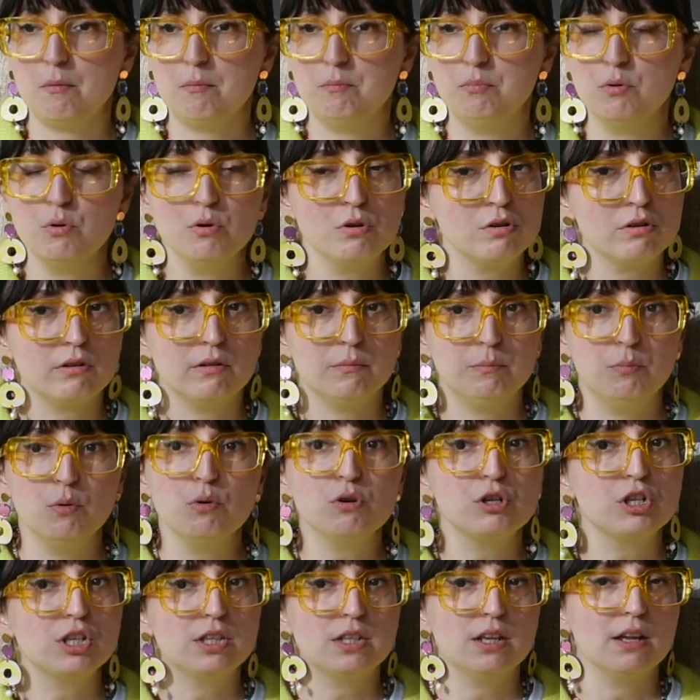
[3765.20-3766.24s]

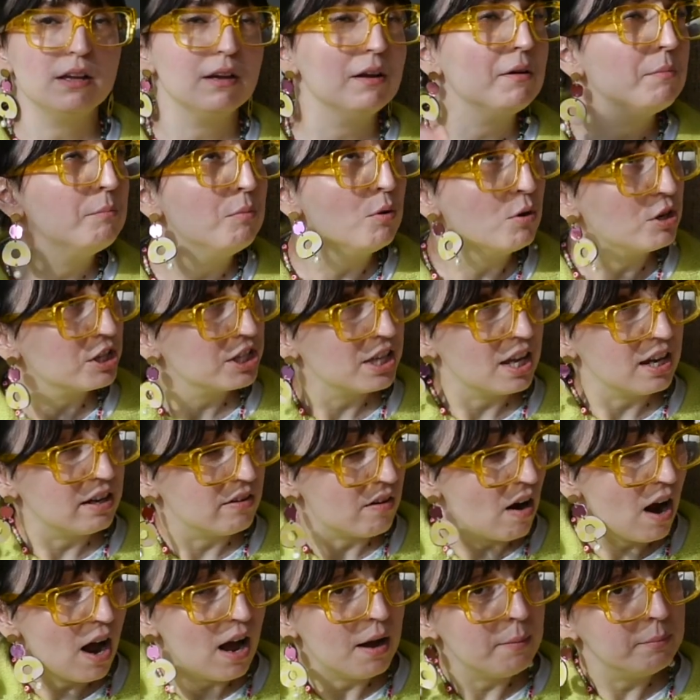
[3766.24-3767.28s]

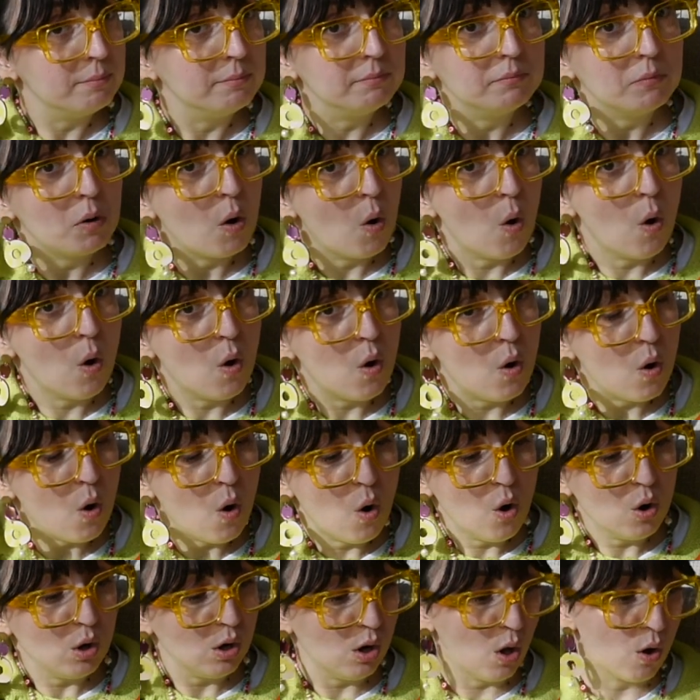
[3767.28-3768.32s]
Bookstagram,
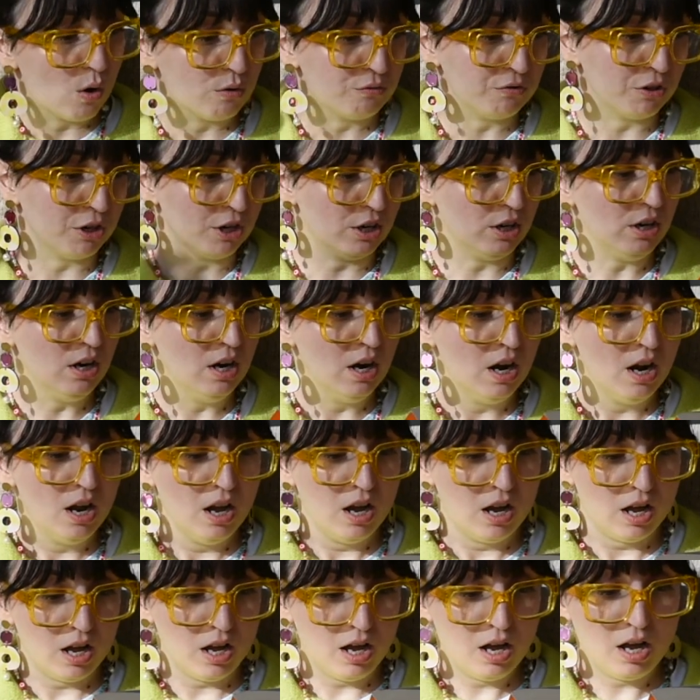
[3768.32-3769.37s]
all over,
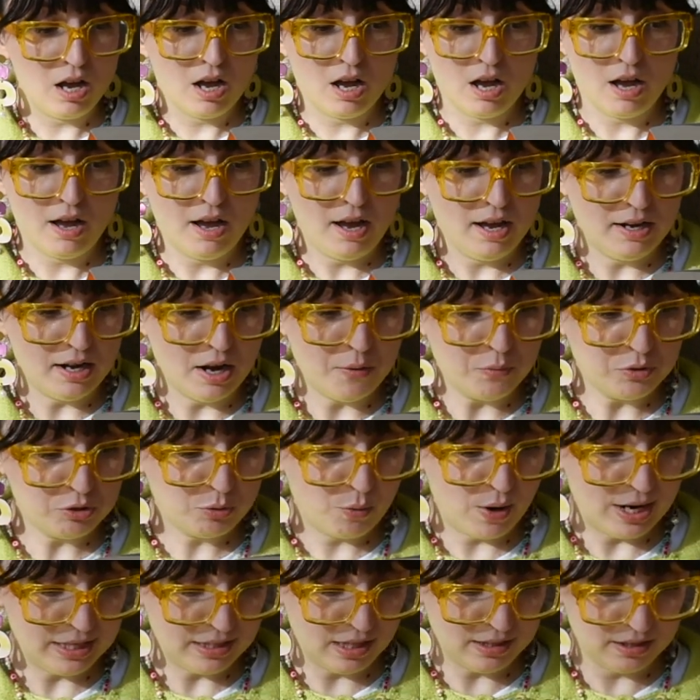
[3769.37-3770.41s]
and I was
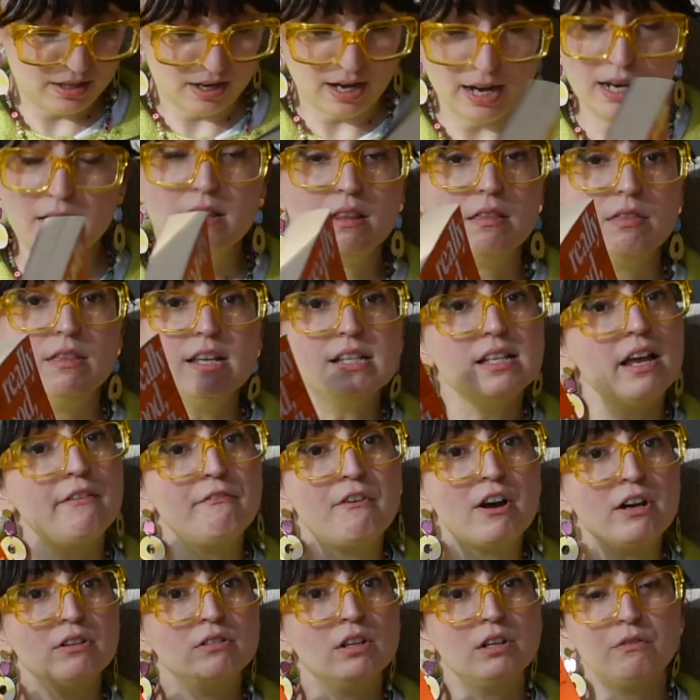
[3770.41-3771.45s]
quite intrigued. This I
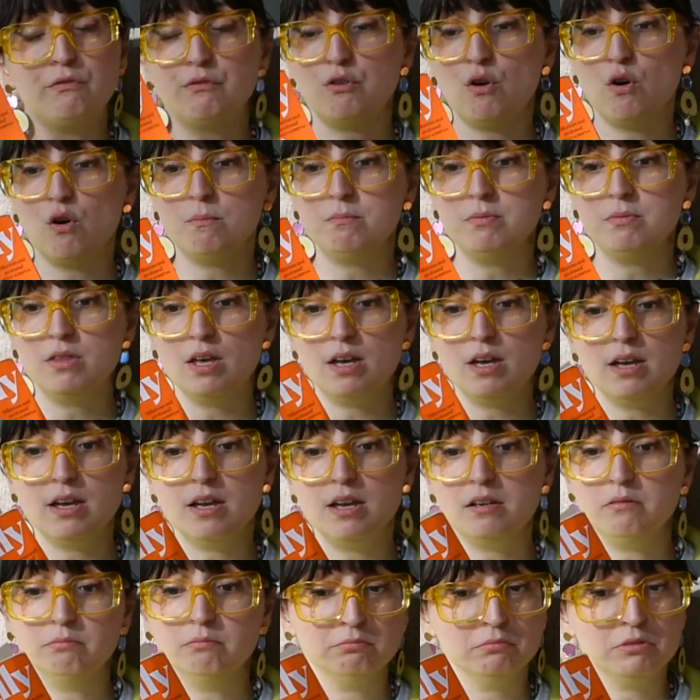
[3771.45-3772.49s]
found it from
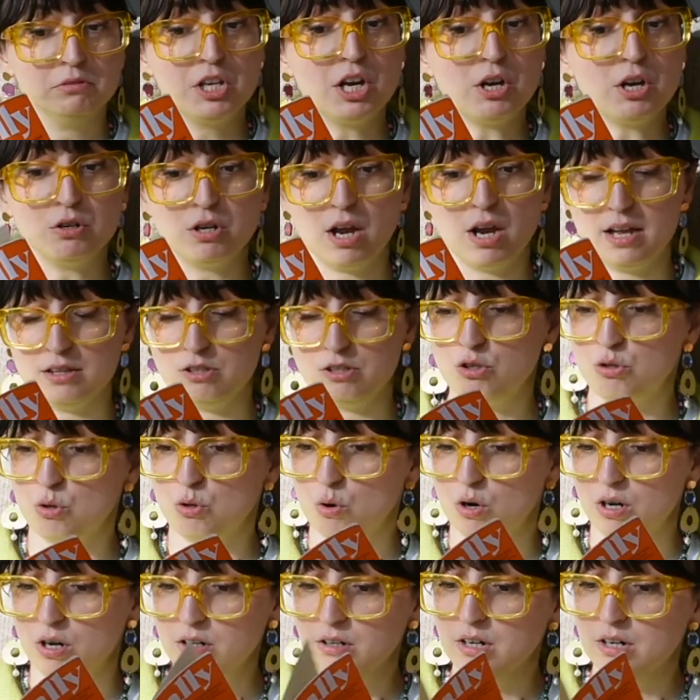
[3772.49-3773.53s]
the second-hand
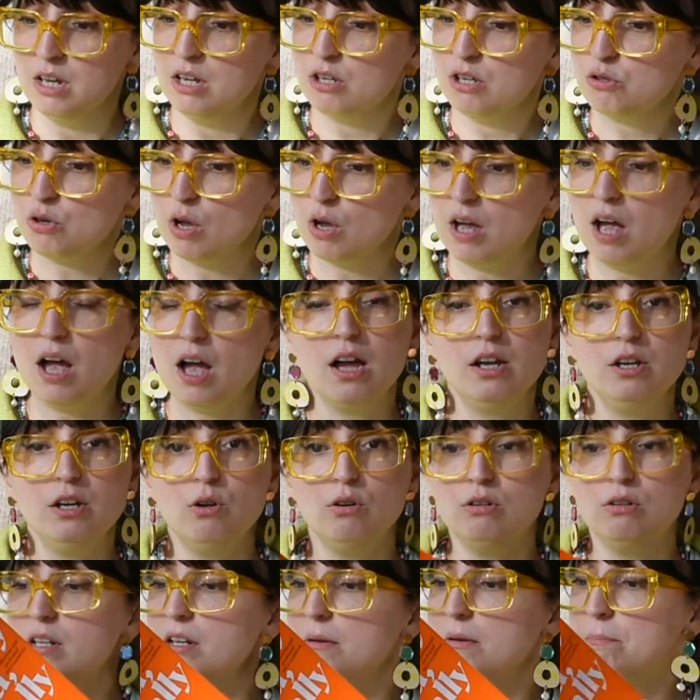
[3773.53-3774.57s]
store, so I
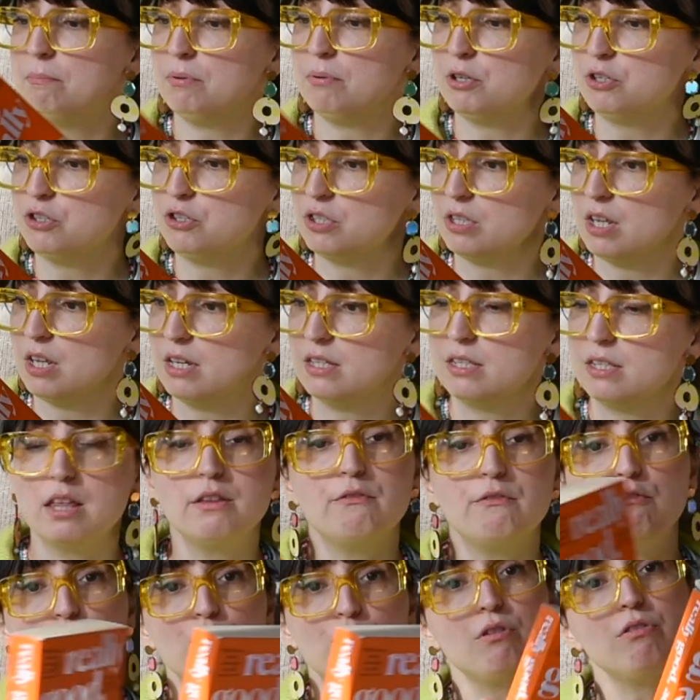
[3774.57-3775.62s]
only purchased
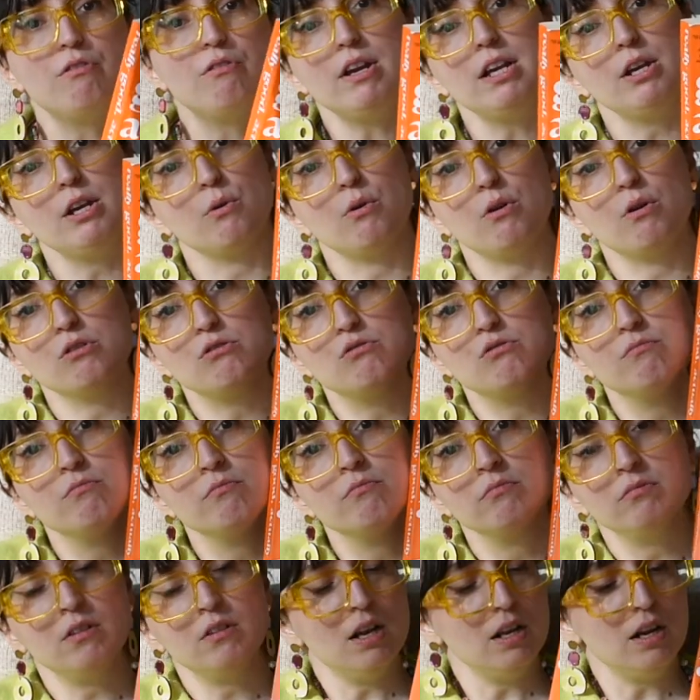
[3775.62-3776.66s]
that for €3,
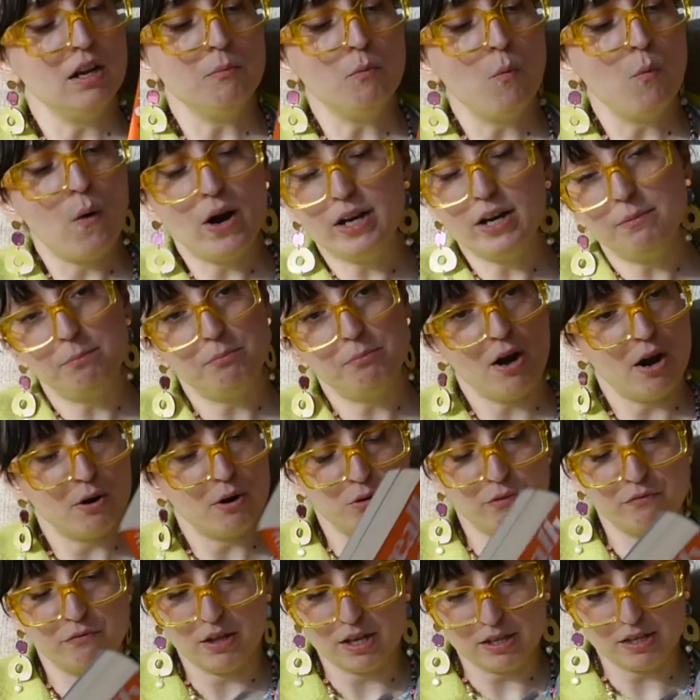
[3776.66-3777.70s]
and I'm quite
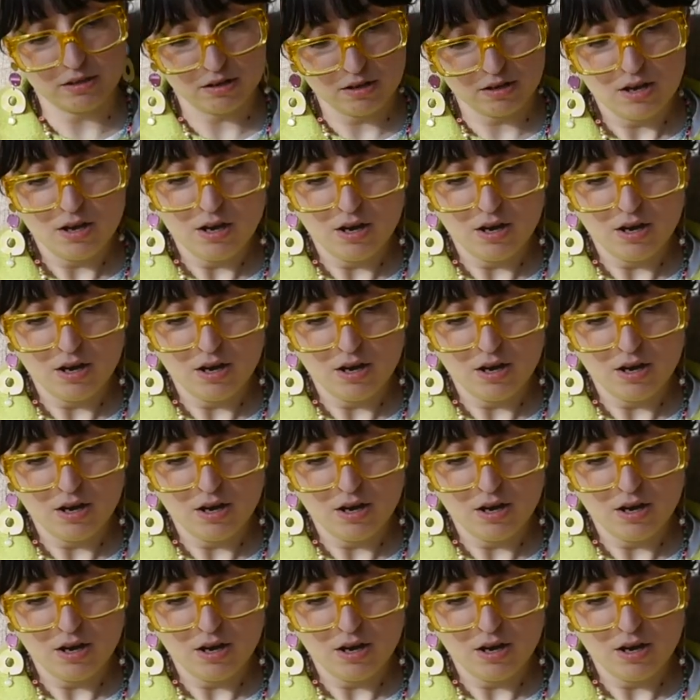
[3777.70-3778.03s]
proud of it.